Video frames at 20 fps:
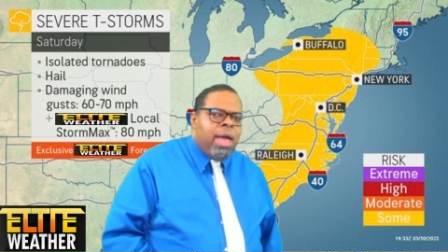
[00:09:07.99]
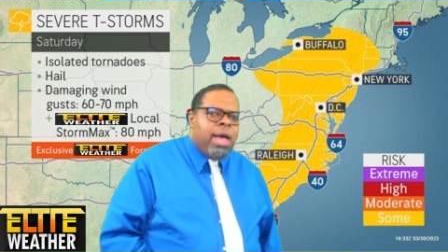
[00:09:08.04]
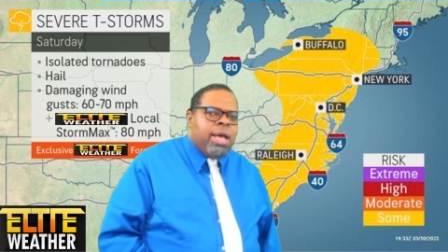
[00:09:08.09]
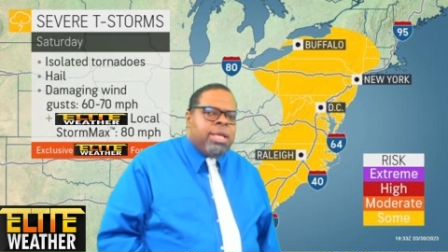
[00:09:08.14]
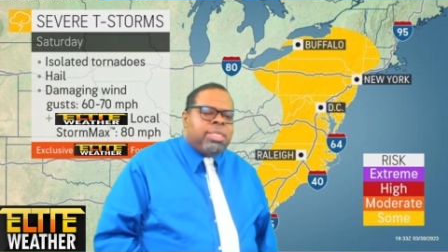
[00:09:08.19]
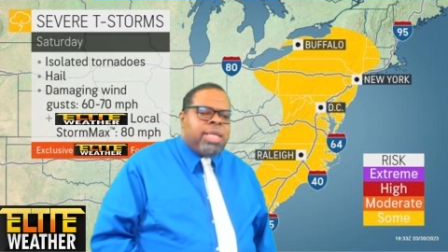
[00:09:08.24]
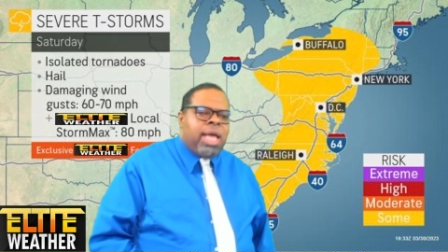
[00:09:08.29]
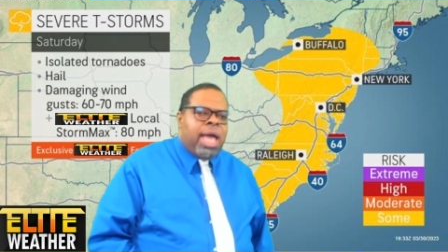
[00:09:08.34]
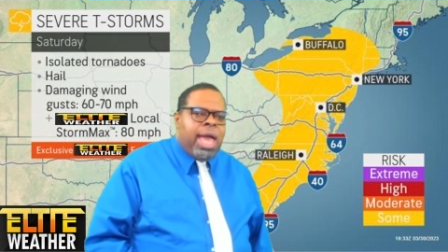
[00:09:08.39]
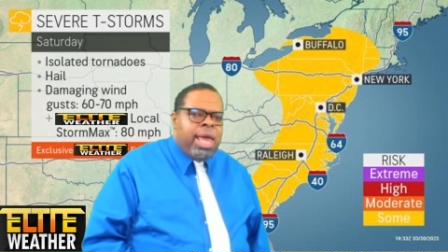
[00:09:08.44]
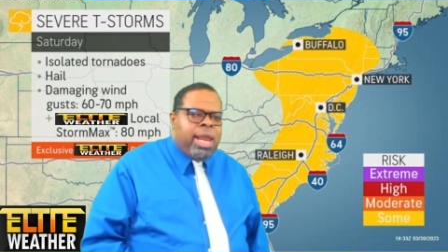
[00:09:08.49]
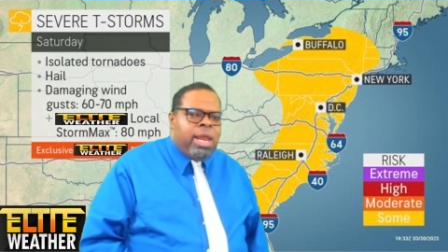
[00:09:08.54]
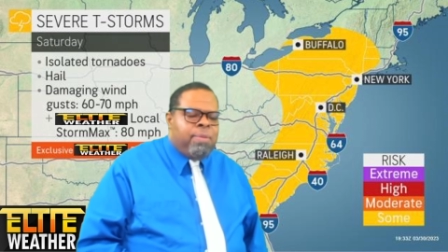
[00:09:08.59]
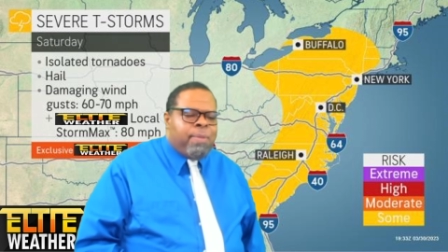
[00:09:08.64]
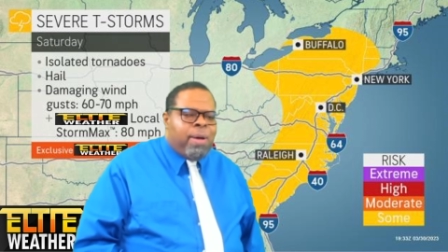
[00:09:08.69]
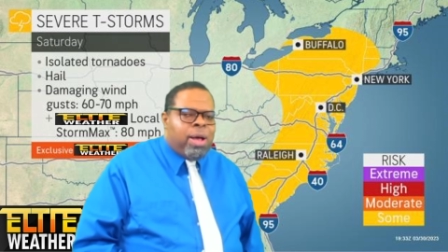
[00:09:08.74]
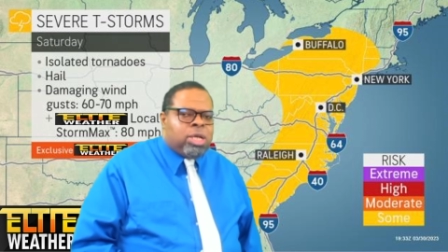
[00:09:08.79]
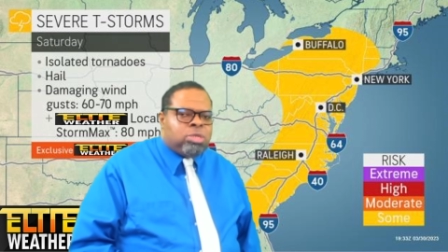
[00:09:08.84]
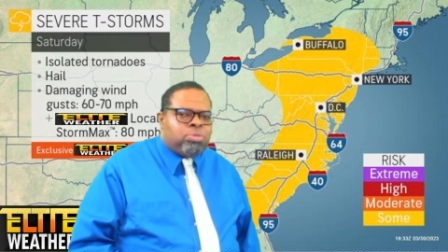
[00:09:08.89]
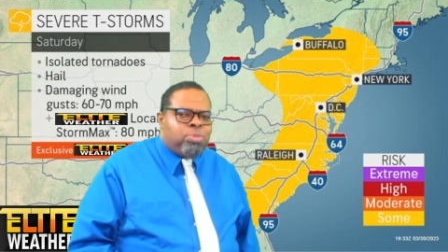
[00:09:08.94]
as 80
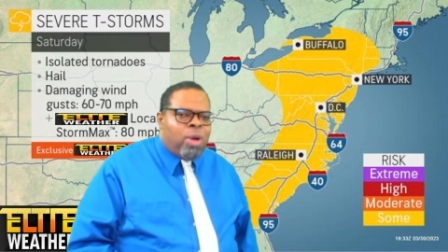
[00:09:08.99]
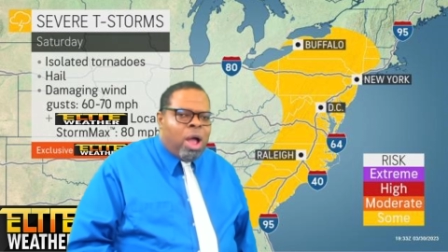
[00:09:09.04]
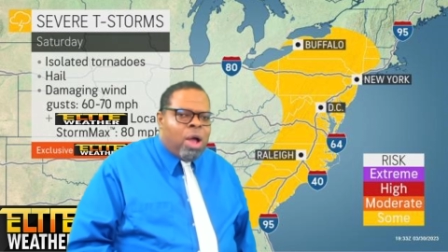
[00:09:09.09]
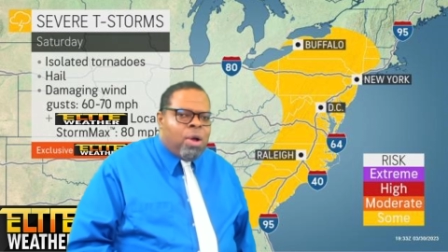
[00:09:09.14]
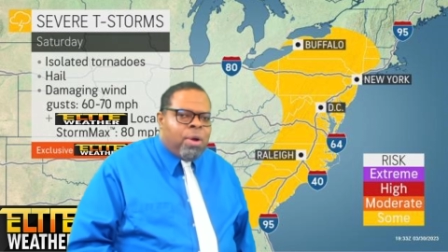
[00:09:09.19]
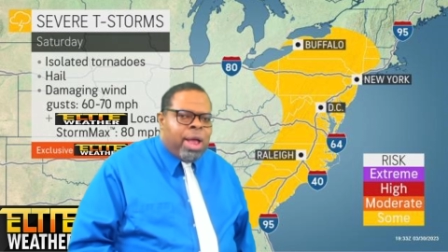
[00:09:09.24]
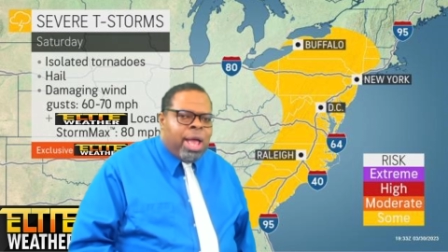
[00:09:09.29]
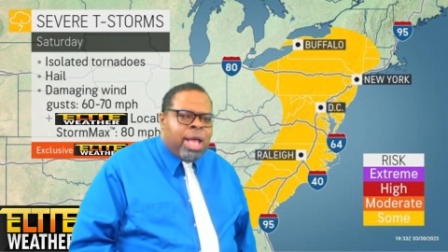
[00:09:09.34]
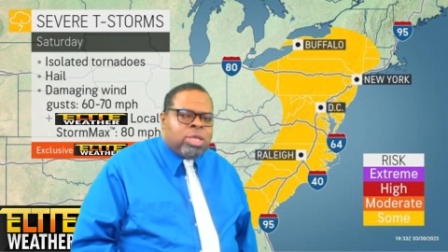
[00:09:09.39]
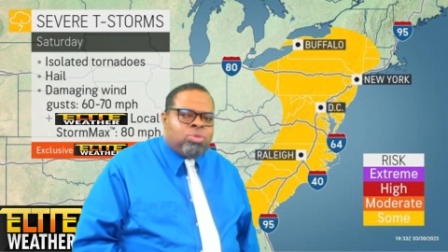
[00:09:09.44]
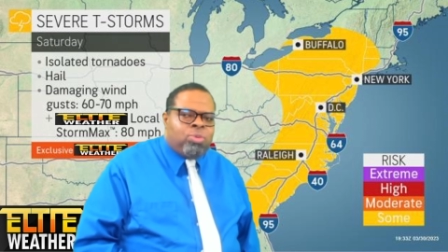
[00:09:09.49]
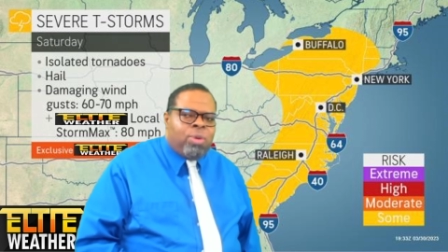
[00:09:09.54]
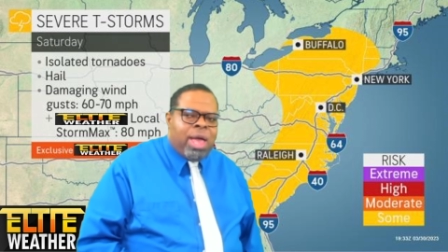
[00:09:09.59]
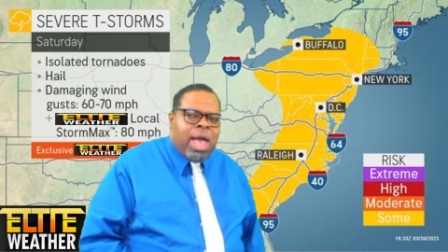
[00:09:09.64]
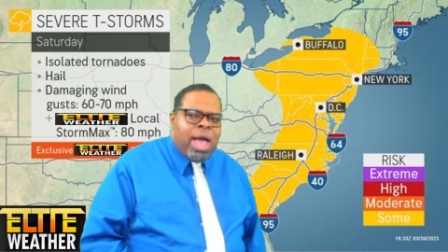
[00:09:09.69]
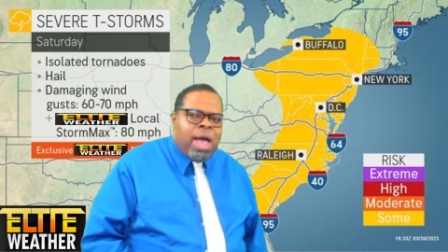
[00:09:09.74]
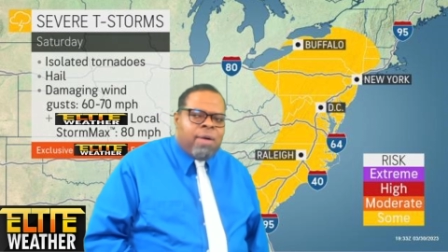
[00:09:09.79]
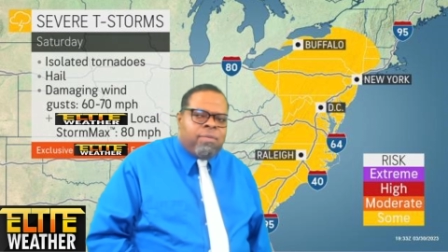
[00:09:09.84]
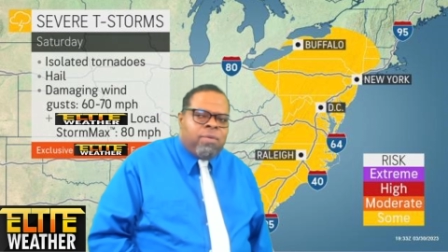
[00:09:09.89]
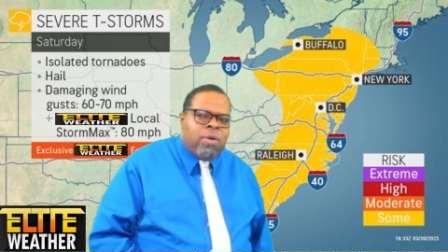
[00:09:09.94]
miles per hour as we
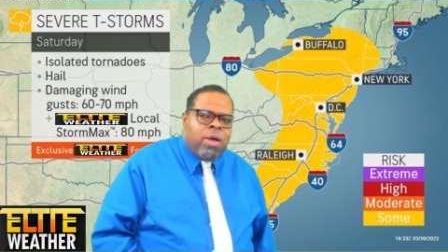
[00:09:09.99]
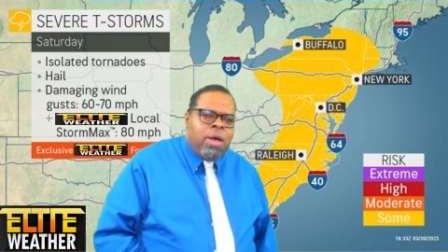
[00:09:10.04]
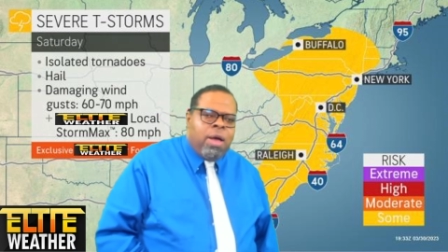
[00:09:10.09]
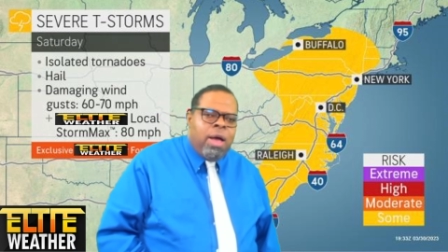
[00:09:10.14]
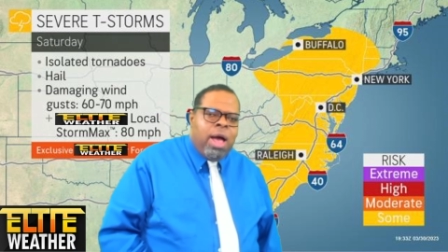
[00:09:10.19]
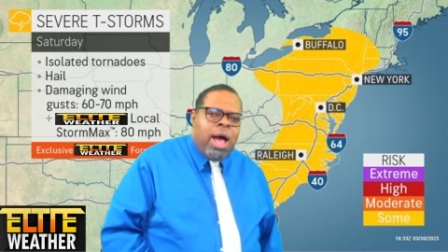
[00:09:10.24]
have